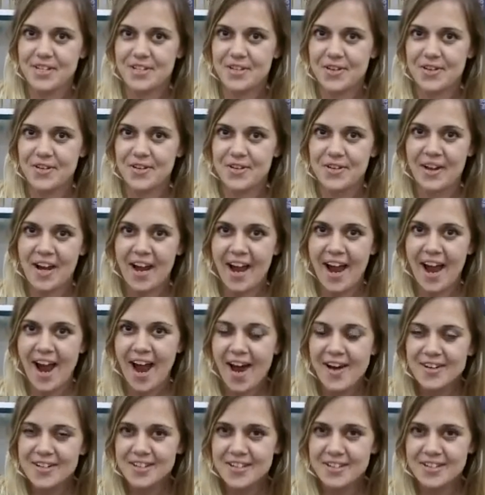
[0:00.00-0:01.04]
So
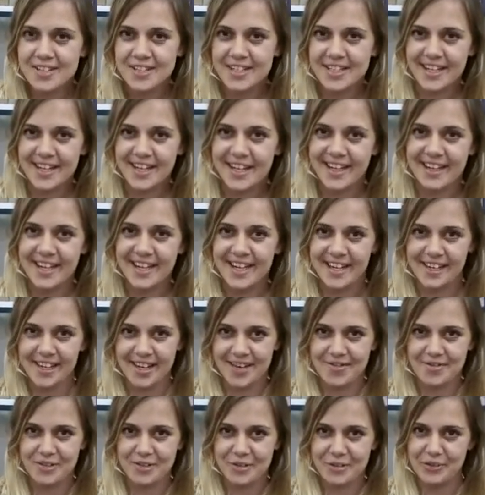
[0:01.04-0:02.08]
how do you say I
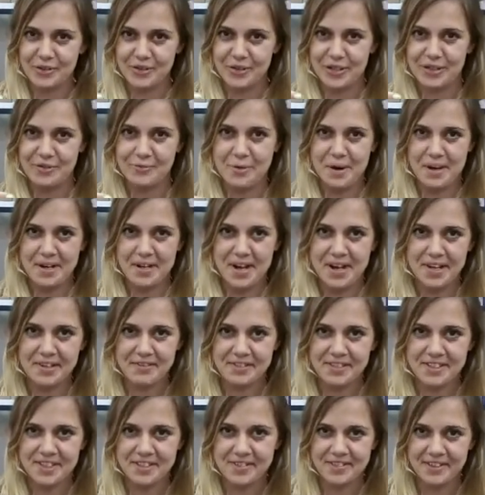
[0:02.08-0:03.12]
love you in
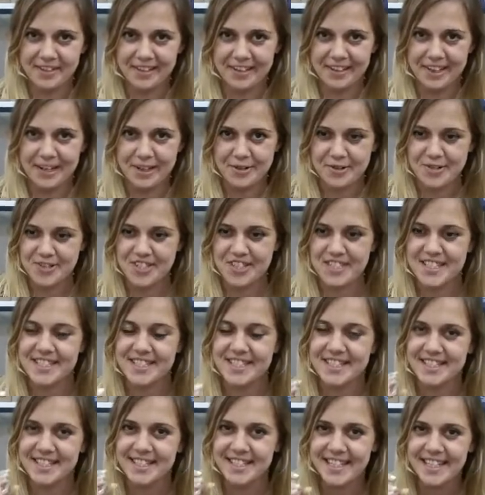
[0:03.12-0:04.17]
100 different languages?
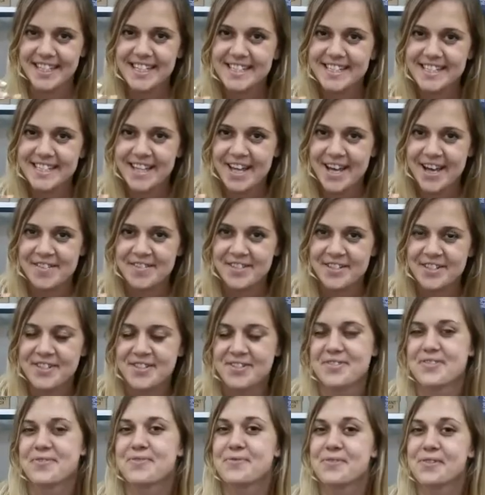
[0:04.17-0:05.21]
This love
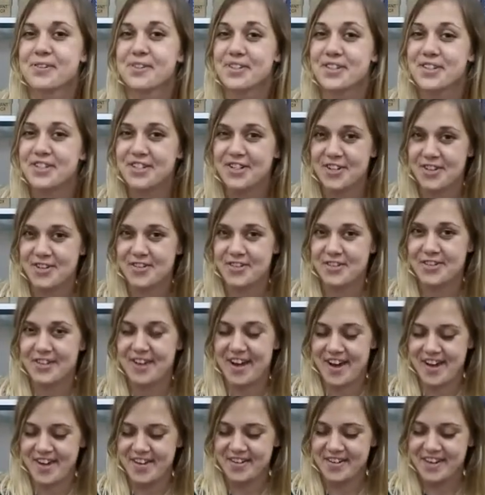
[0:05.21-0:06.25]
stone will show you
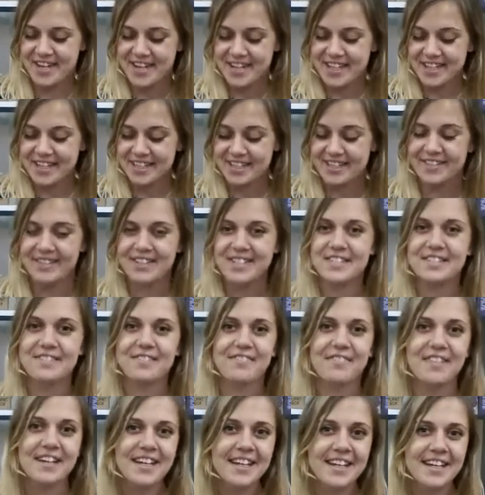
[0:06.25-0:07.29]
how. There is
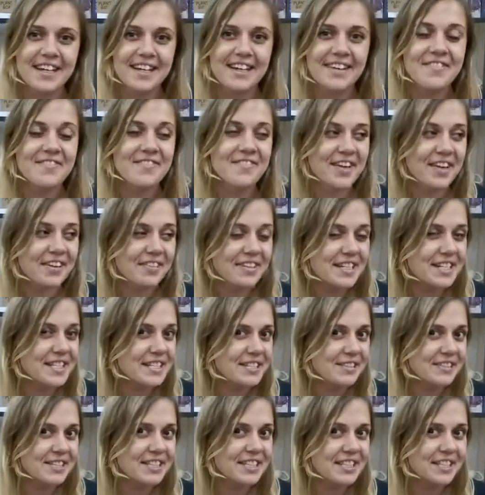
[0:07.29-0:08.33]
three very
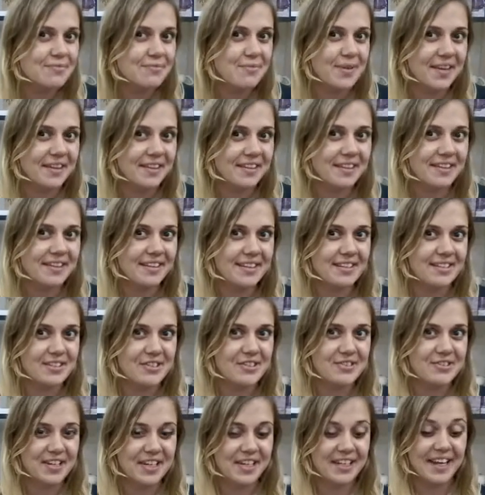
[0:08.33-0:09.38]
interesting method that
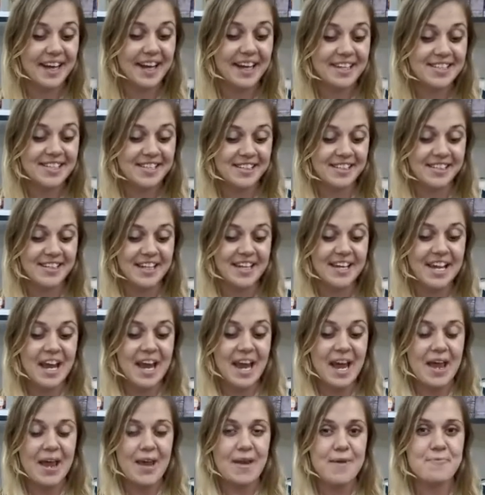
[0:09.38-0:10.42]
you can actually
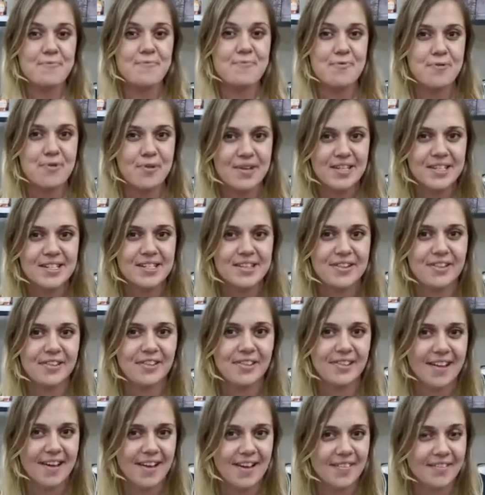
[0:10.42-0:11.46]
impress your
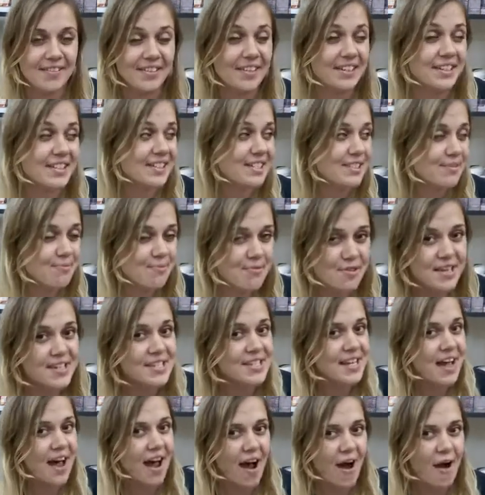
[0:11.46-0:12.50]
love and express
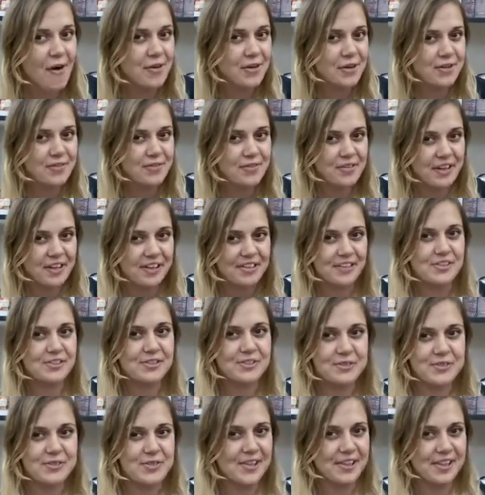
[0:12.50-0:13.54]
how you feel to
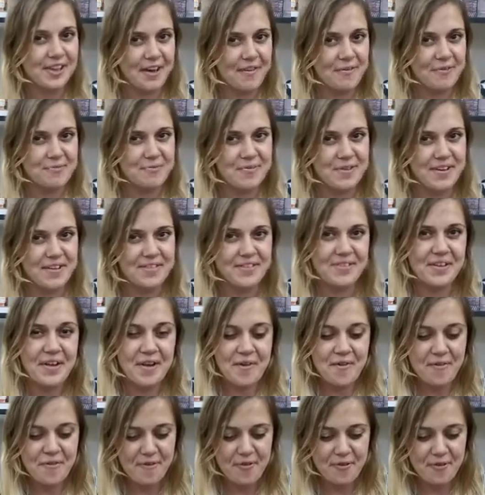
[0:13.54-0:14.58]
the loved one
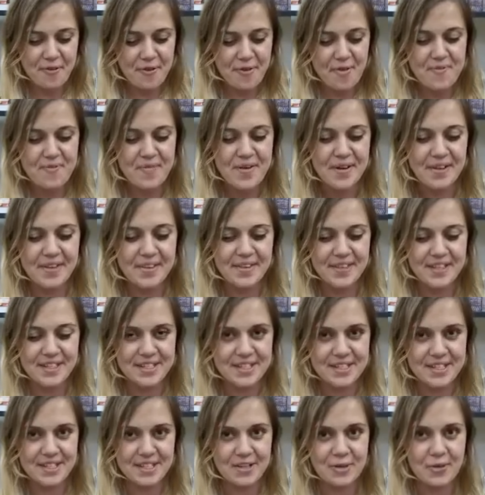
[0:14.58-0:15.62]
from this
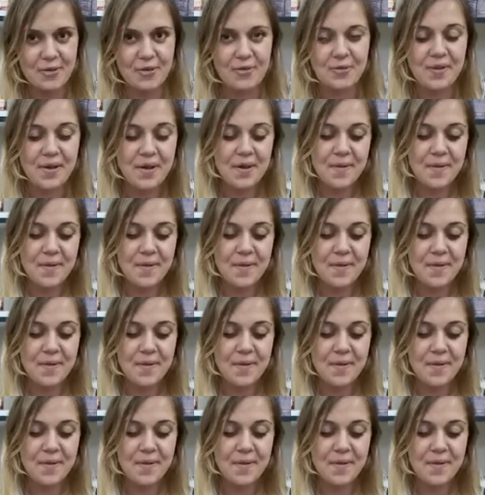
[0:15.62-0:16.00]
stone.